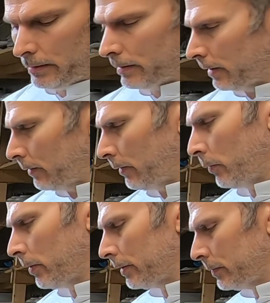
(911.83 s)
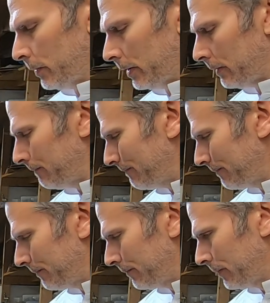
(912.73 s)
It worked, but
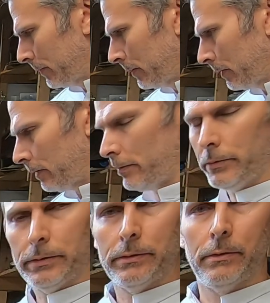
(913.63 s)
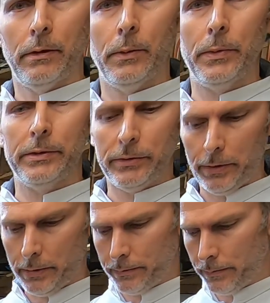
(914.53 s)
it was a little bit slow.